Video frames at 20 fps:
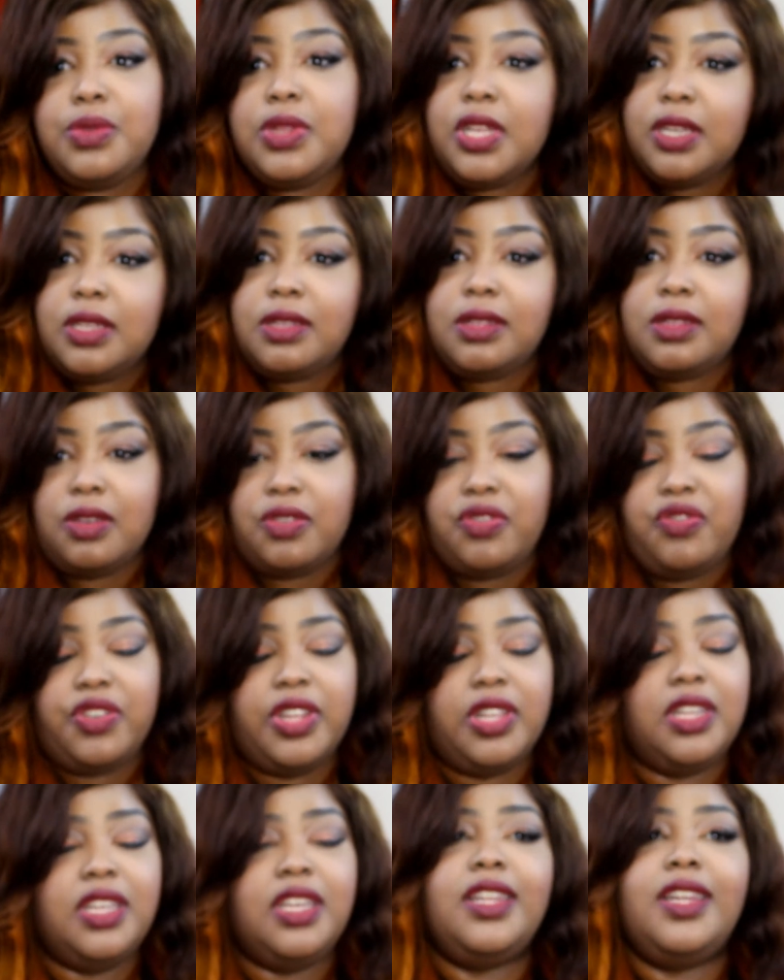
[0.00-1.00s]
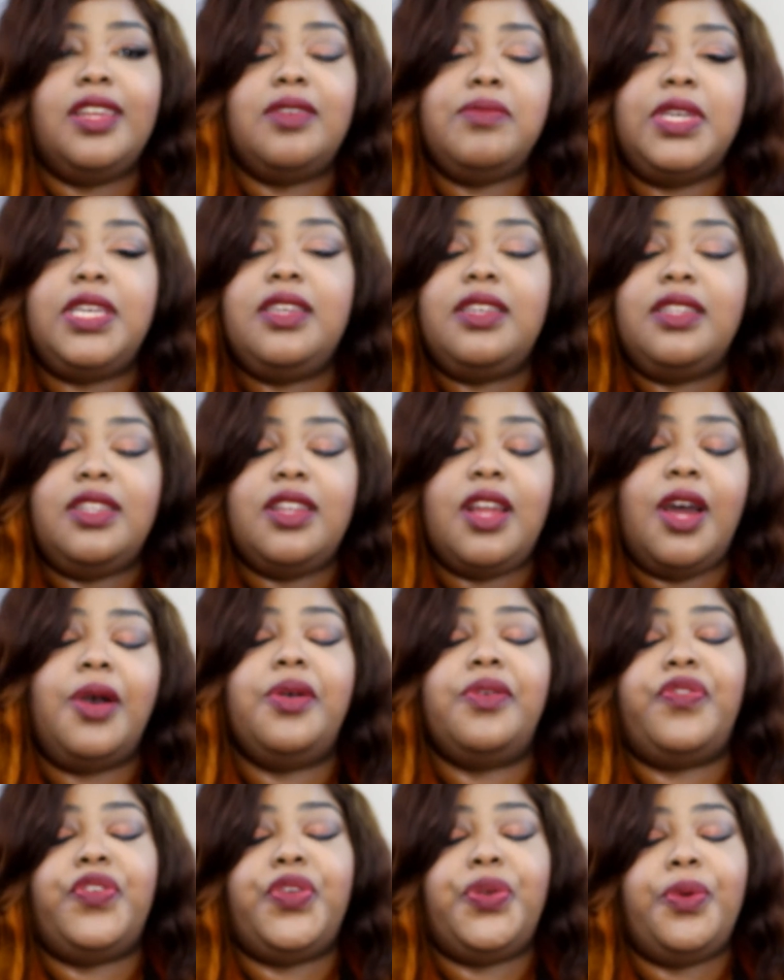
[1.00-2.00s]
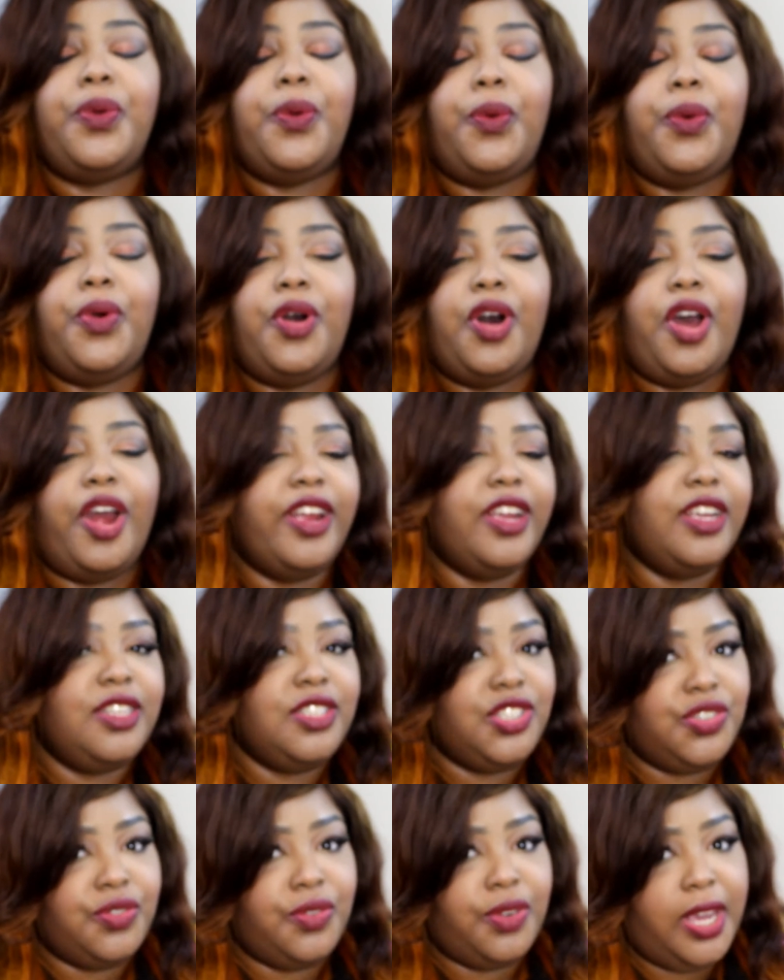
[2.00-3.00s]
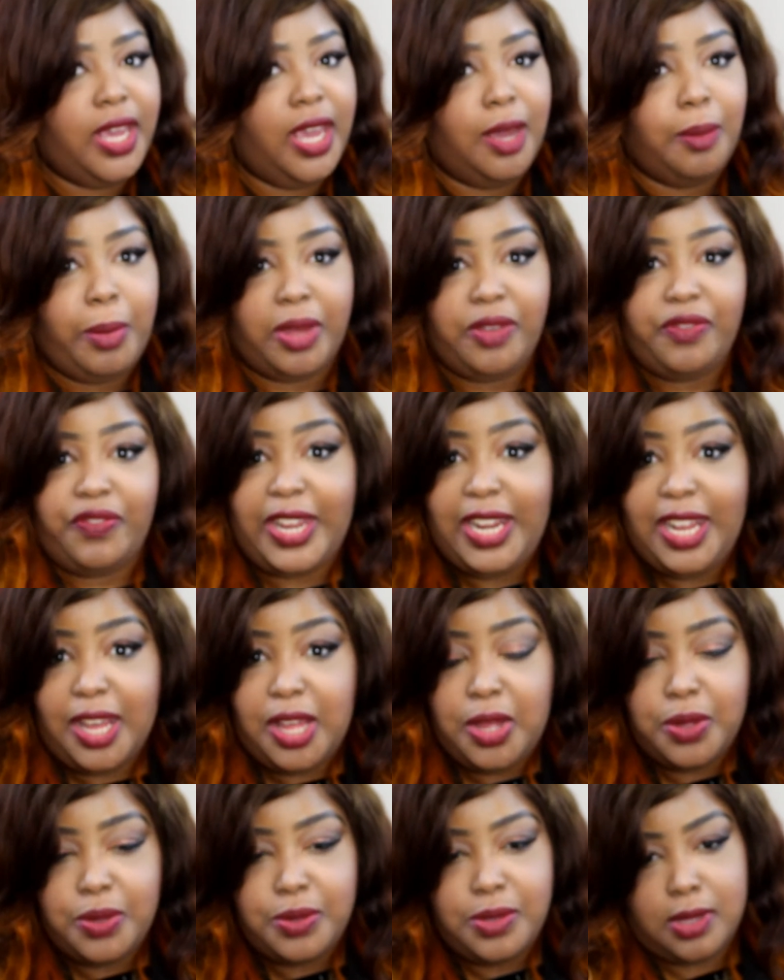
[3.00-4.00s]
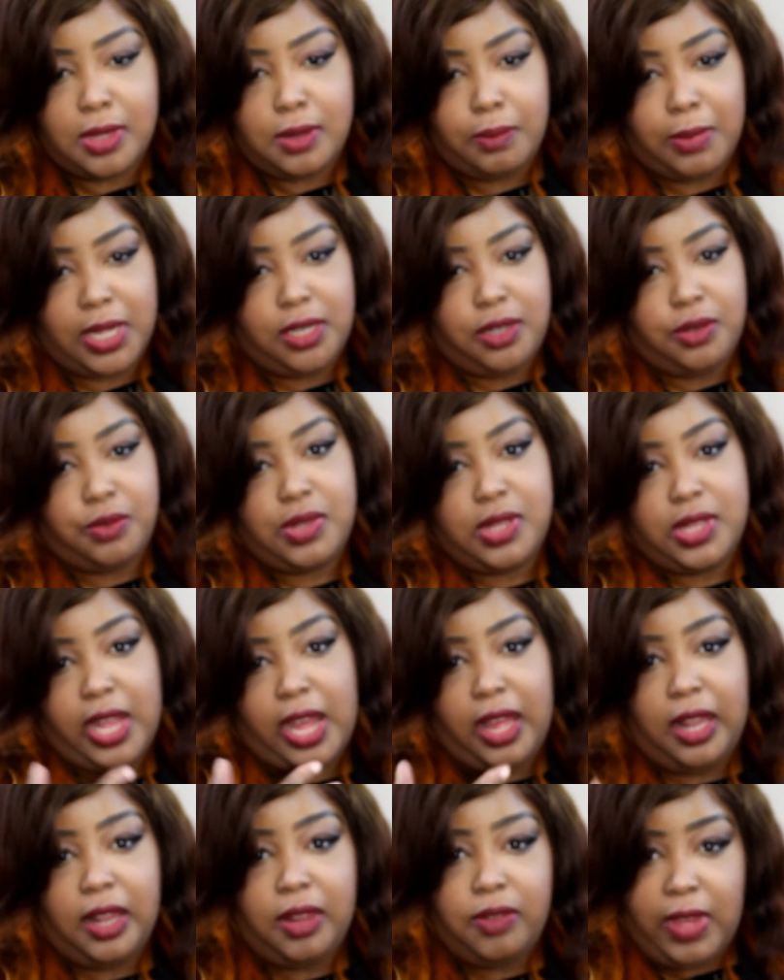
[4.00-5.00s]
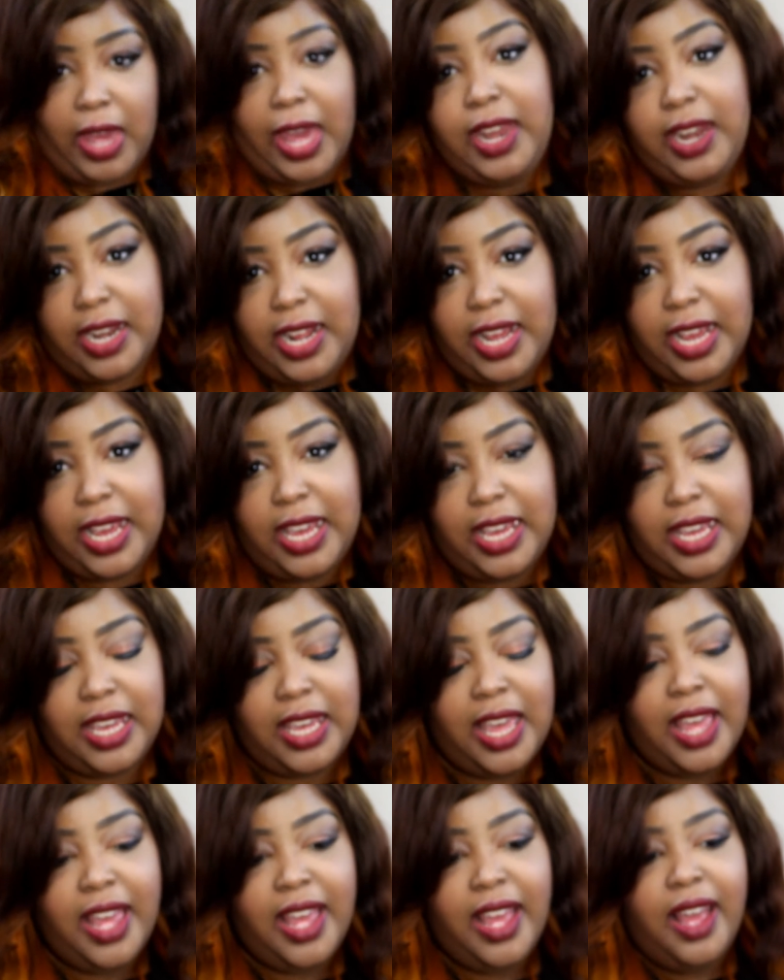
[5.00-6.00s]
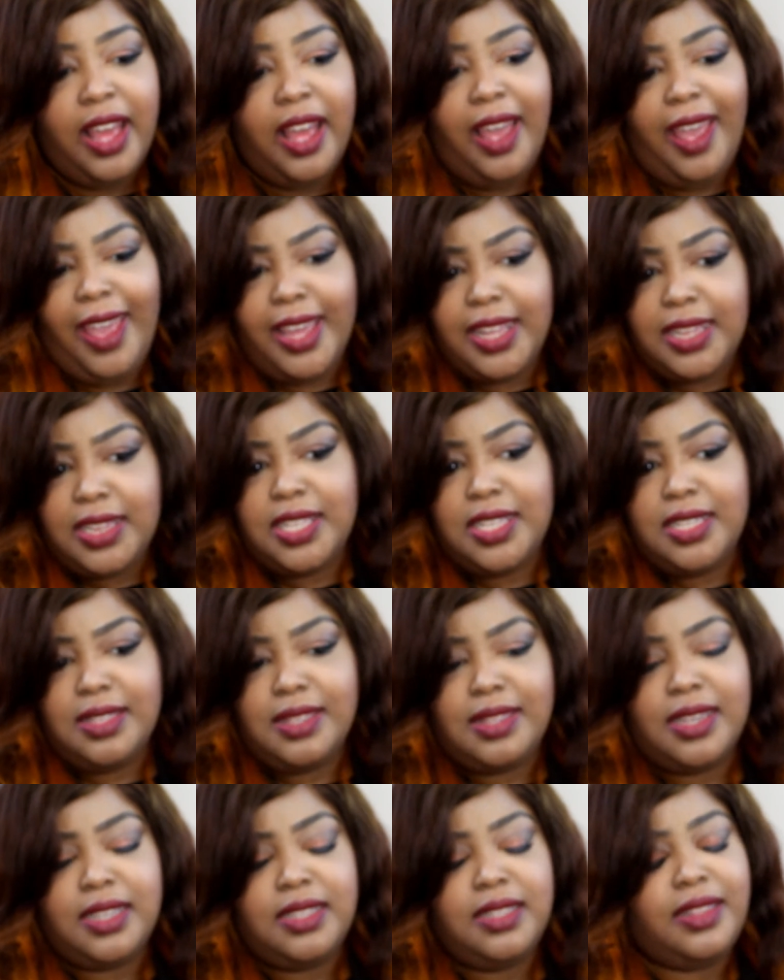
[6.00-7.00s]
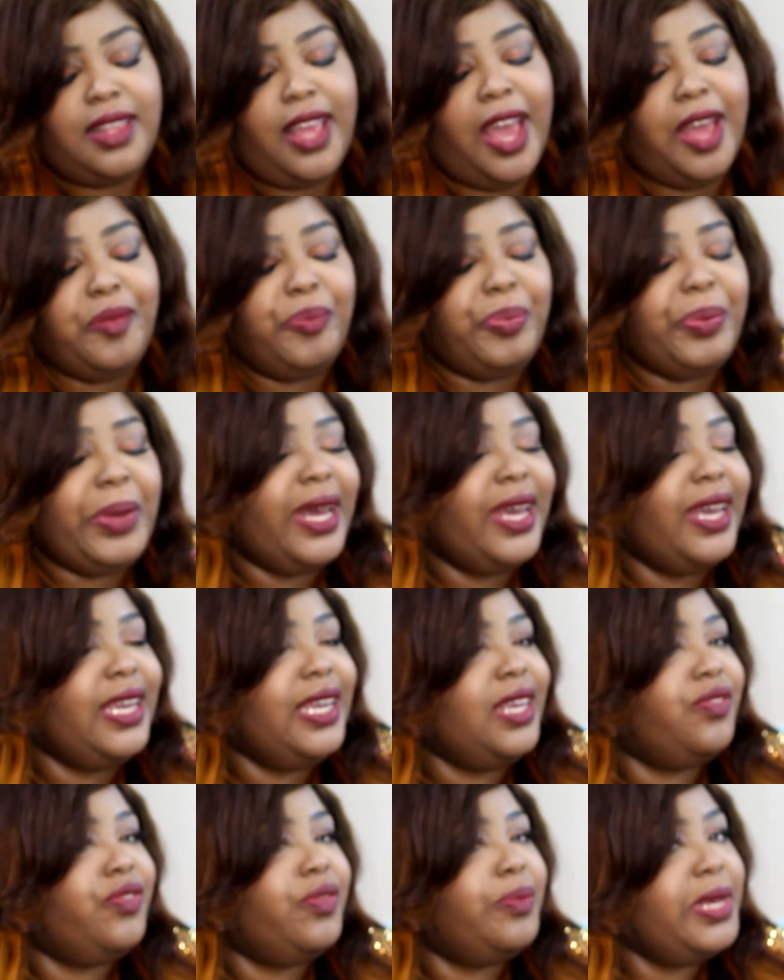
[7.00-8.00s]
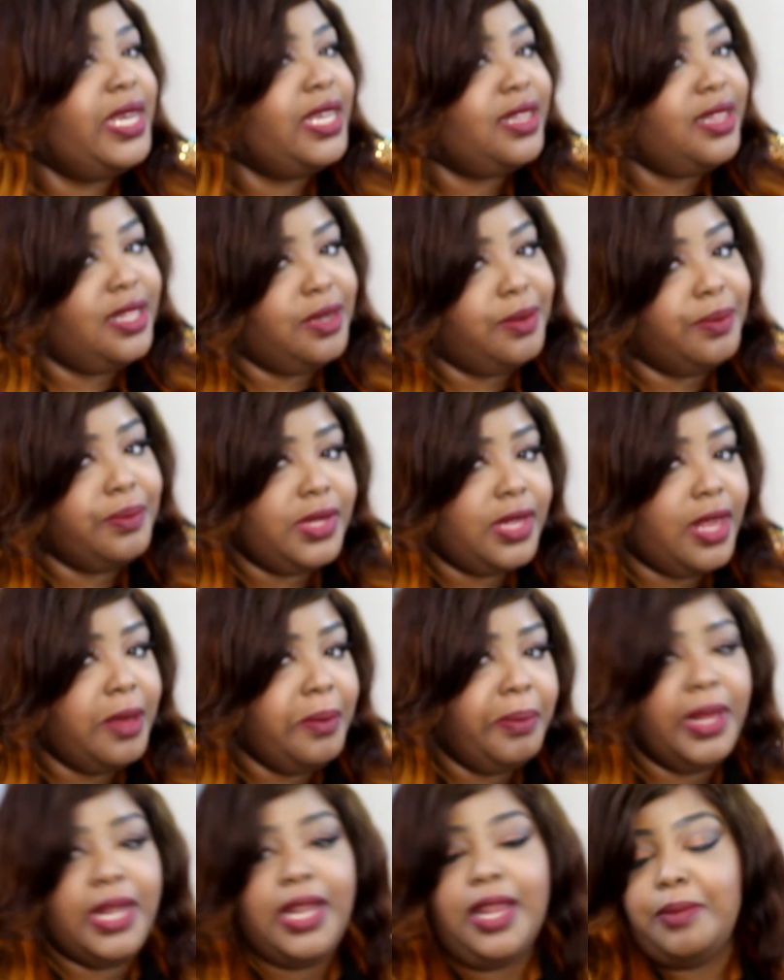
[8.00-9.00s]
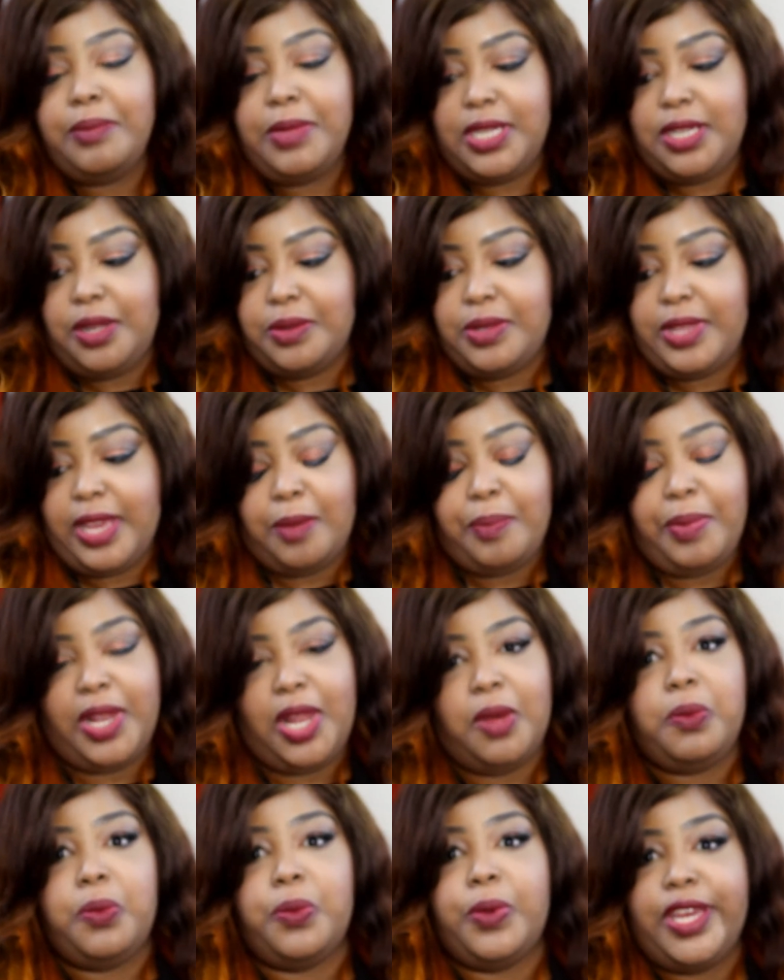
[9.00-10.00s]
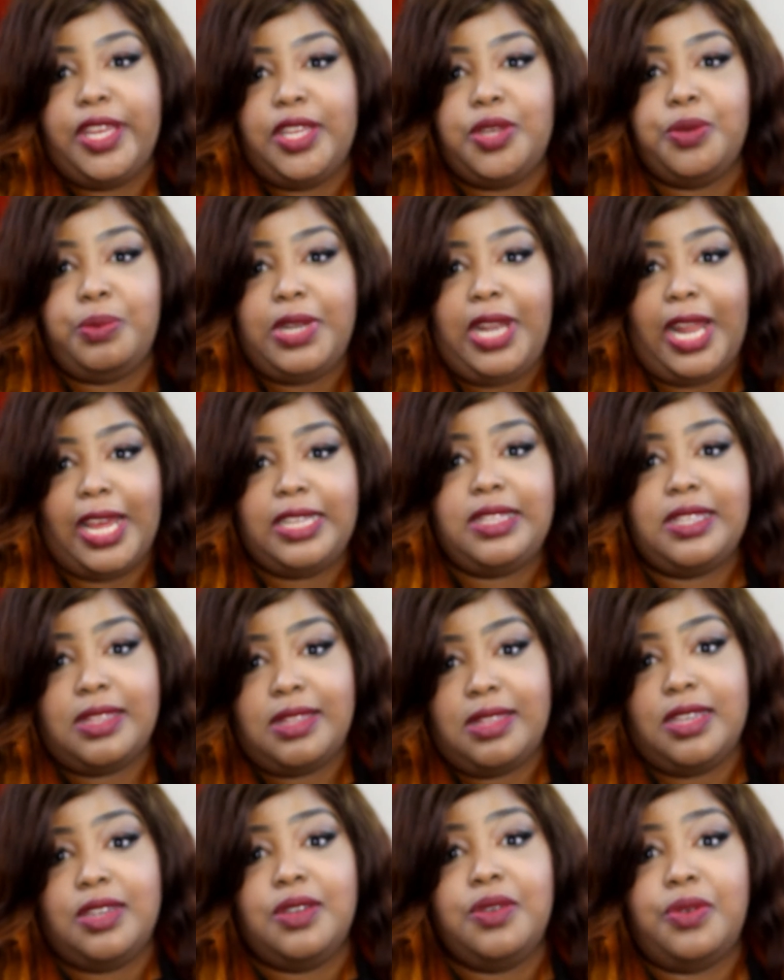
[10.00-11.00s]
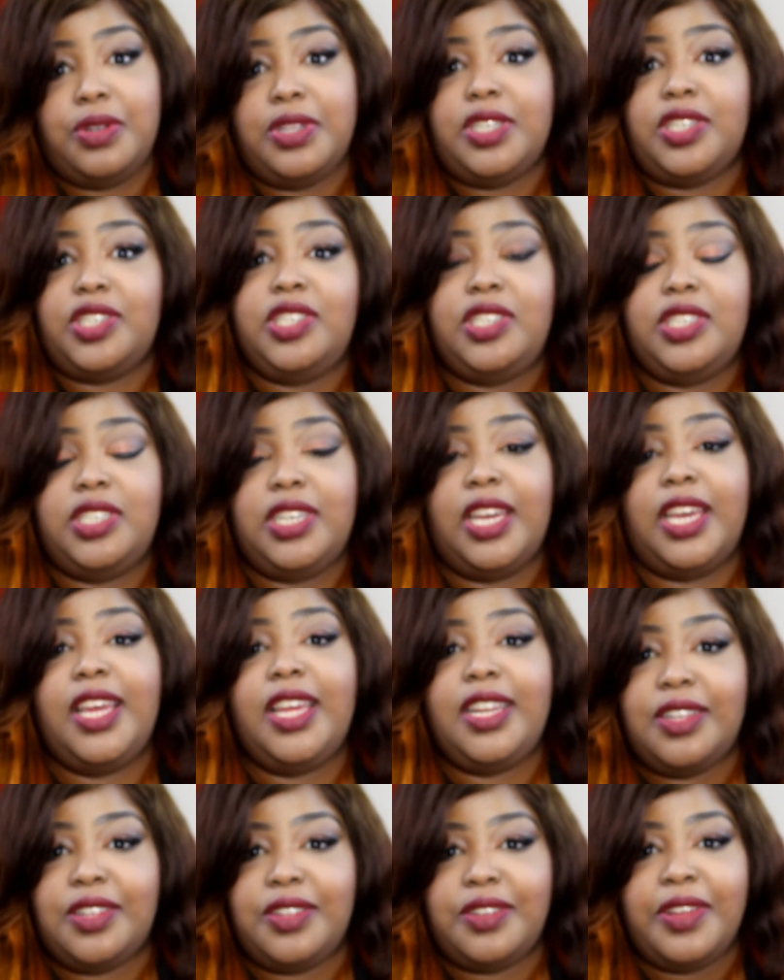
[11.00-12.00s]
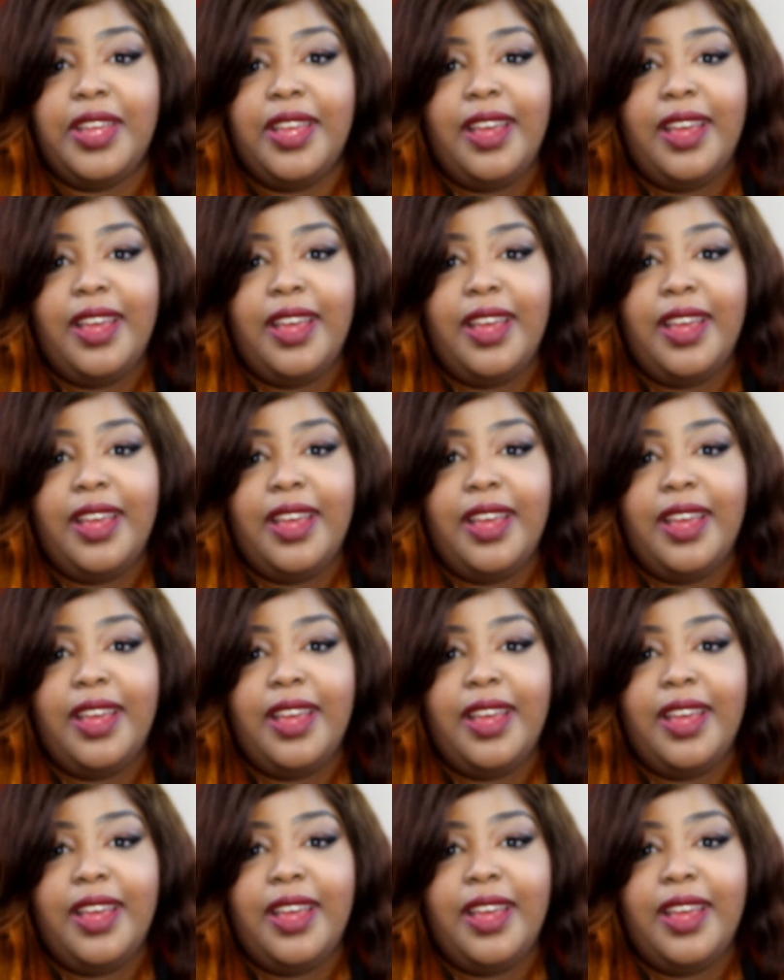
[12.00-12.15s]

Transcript: things differently. Let me know if you all are enjoying my videos and my new style of editing and things like that by giving me a thumbs up and let me know down below what you would like to see on this channel.